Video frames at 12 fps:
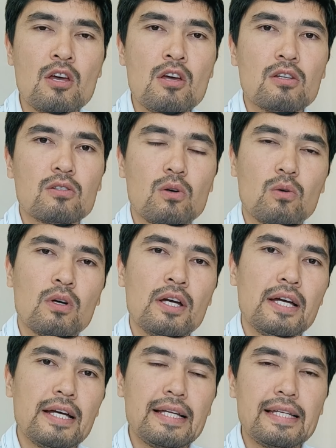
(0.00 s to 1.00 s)
So
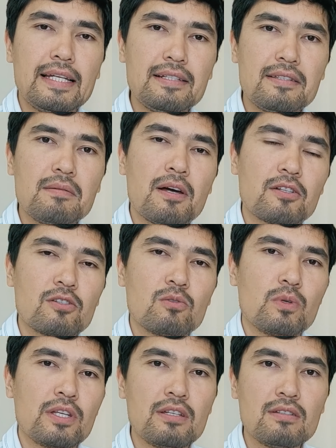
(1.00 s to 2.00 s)
let's imagine
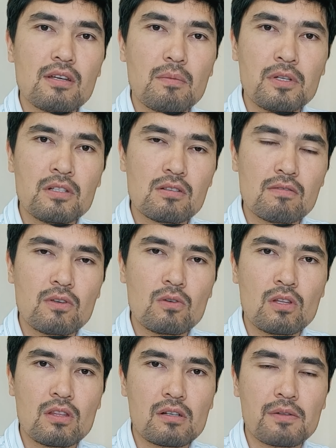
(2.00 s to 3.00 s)
we did some interview
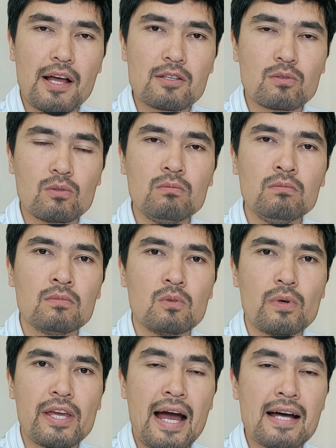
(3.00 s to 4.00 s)
in the classroom.
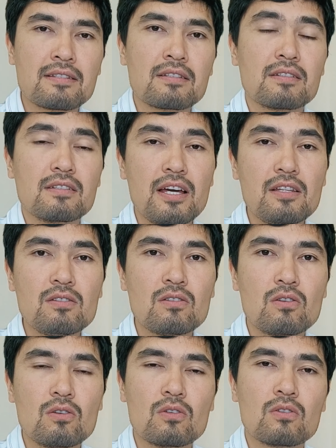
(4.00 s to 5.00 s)
We asked 10
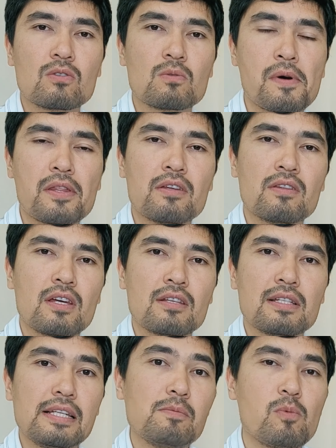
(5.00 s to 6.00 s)
students whether they
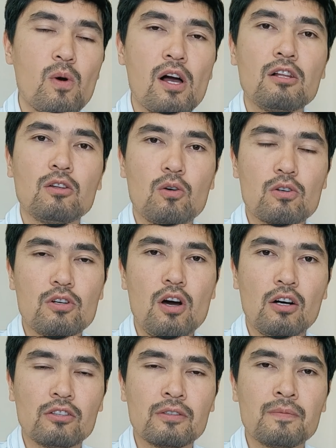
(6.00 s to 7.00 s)
sleep well or
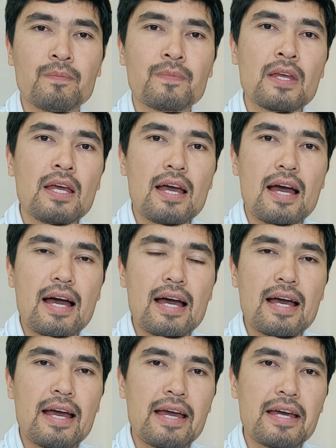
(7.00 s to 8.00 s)
not.
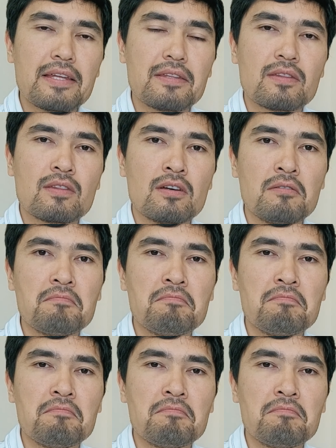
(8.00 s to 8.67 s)
And